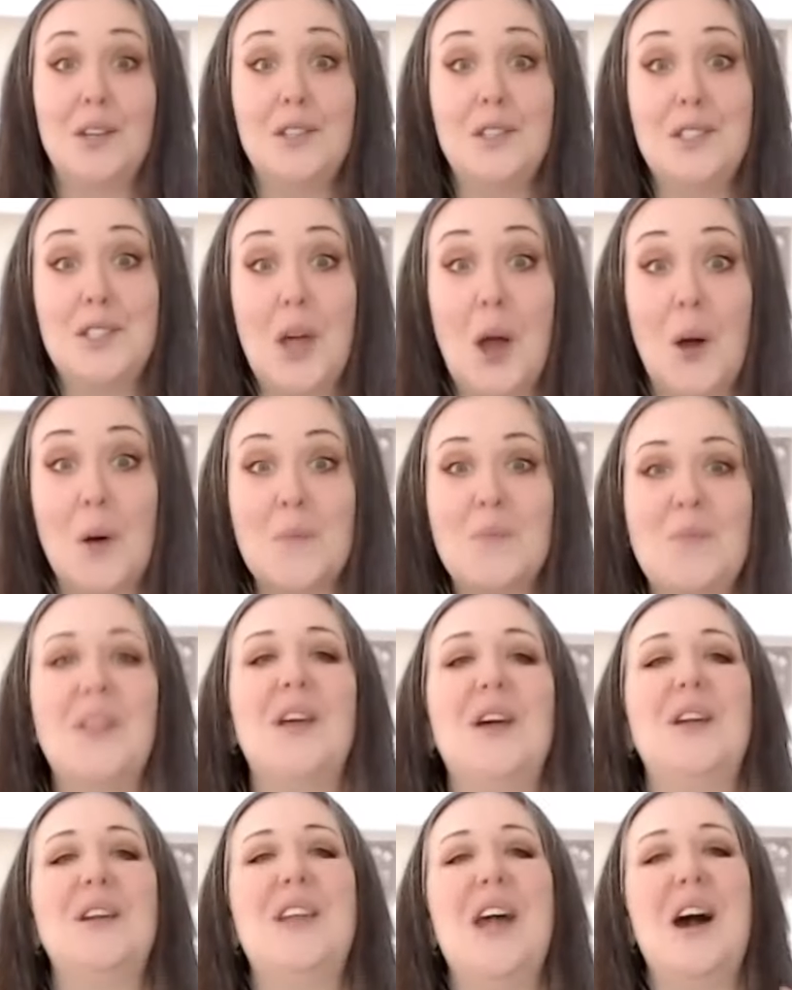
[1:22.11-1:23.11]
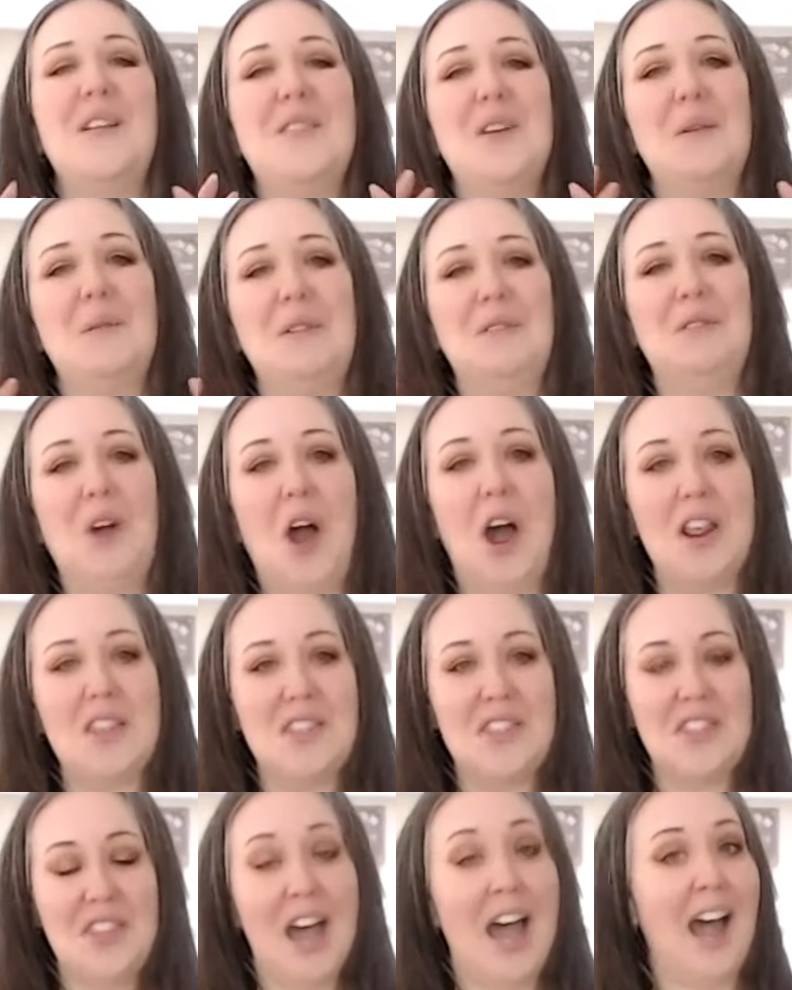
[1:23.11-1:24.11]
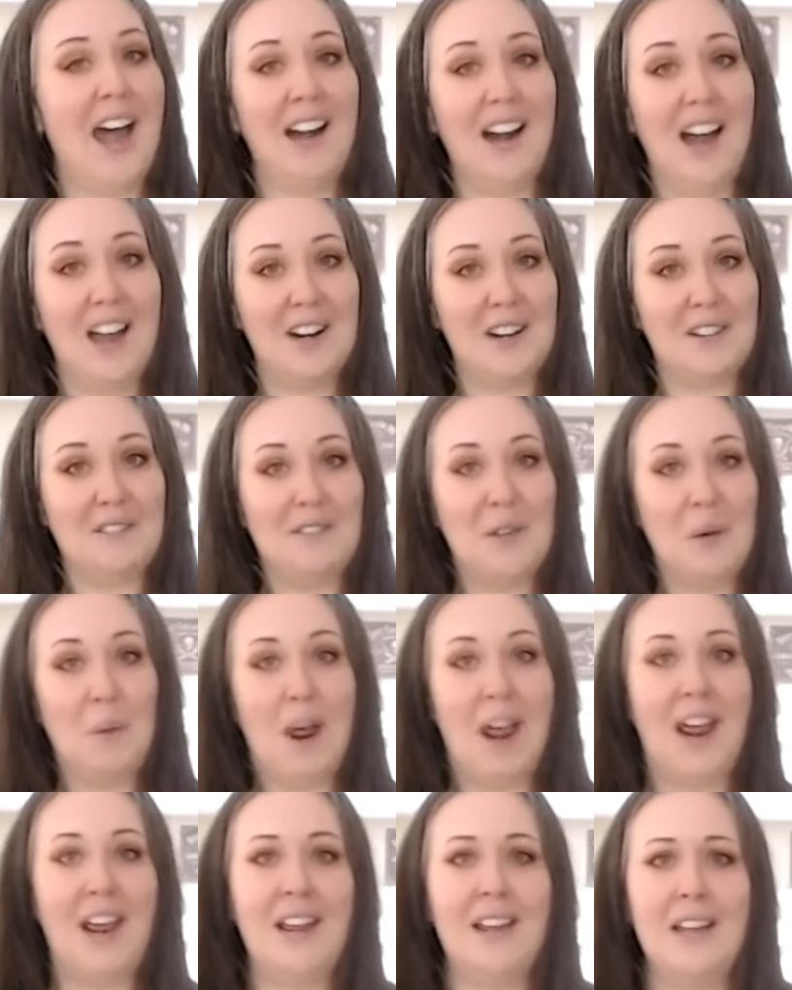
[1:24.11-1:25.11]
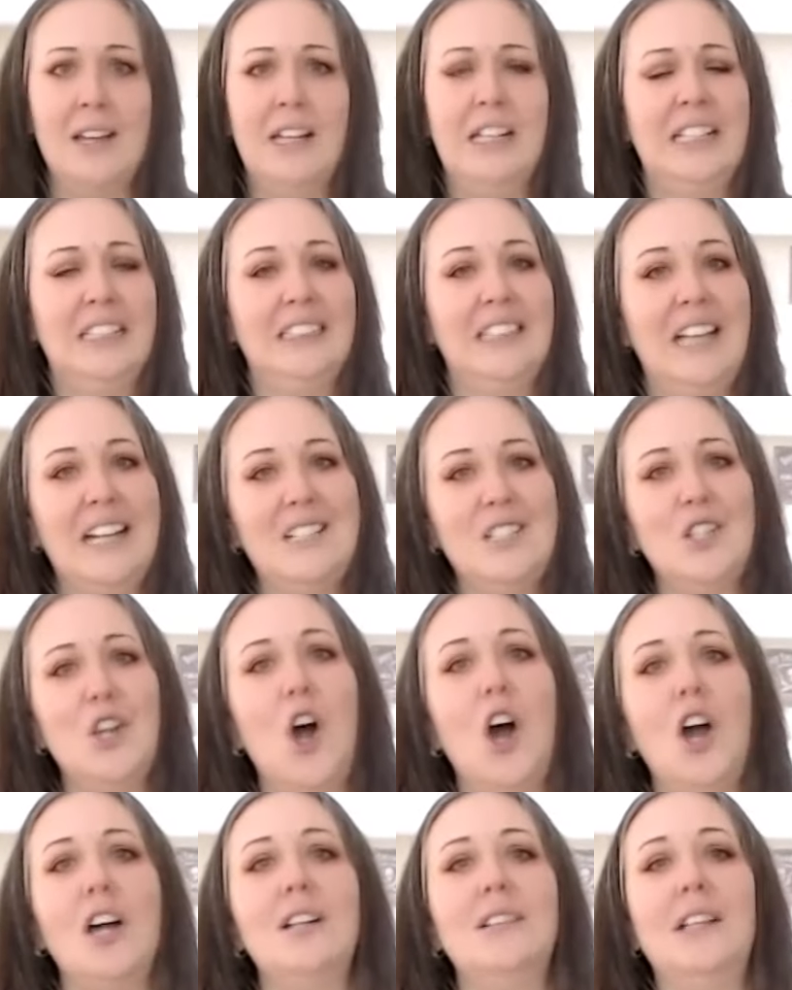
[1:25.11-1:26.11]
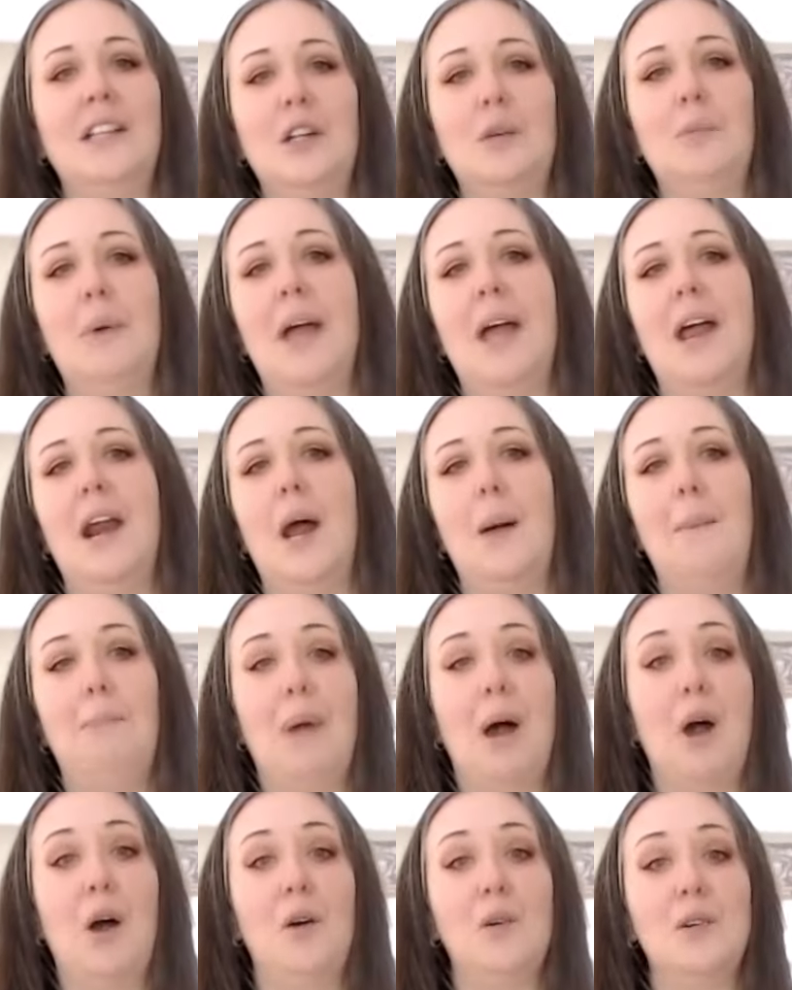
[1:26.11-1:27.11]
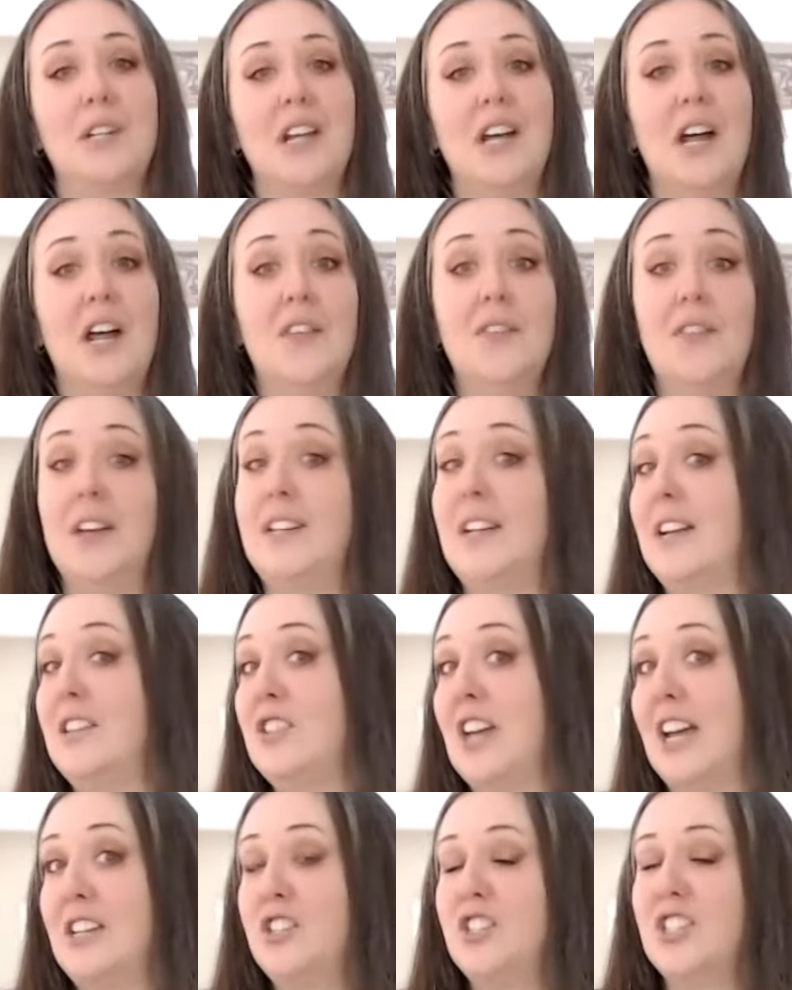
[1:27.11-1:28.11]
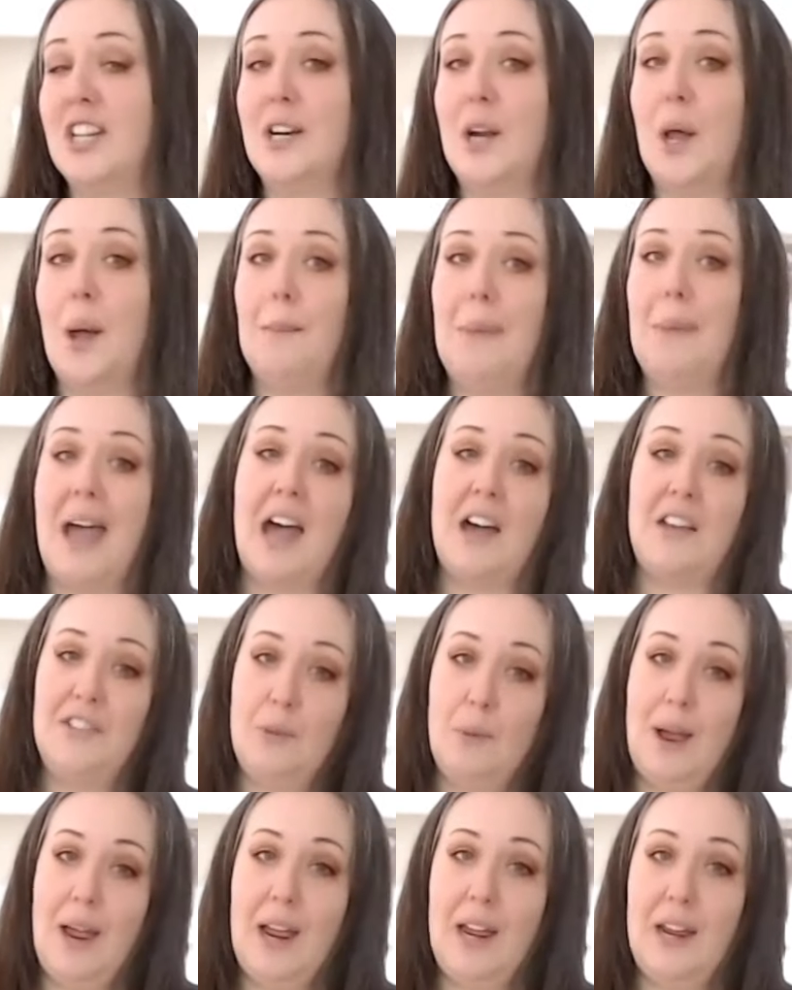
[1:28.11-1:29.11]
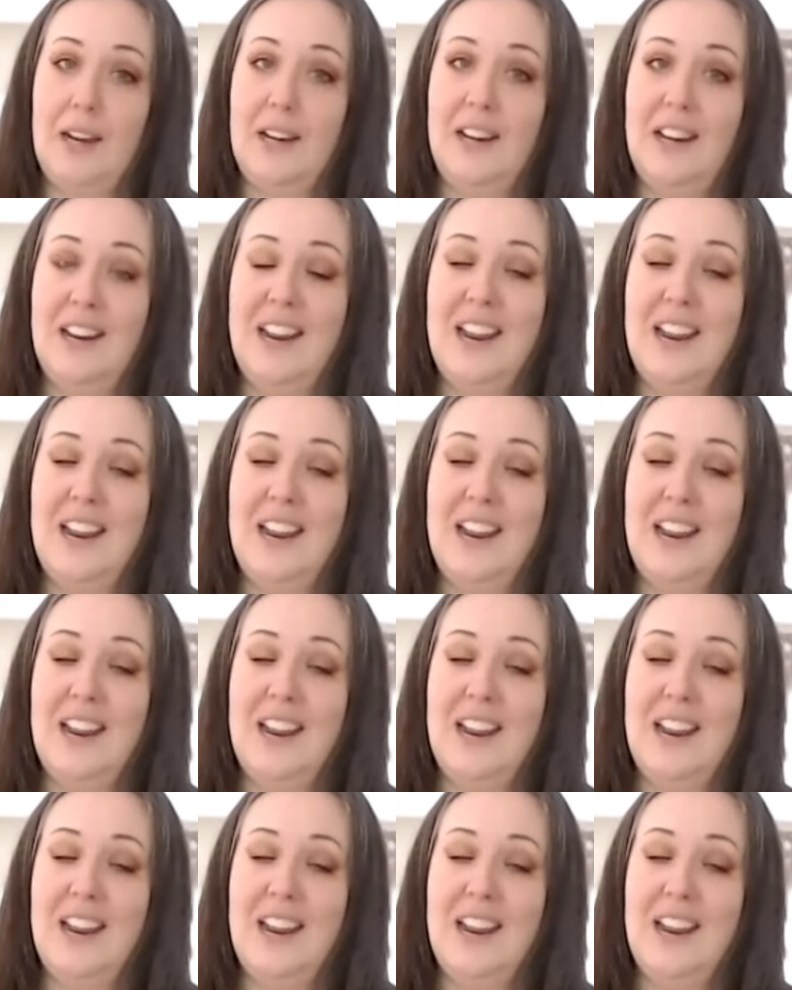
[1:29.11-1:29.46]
So now that we've gotten that out of the way, let's talk a little bit about the digestion pathway.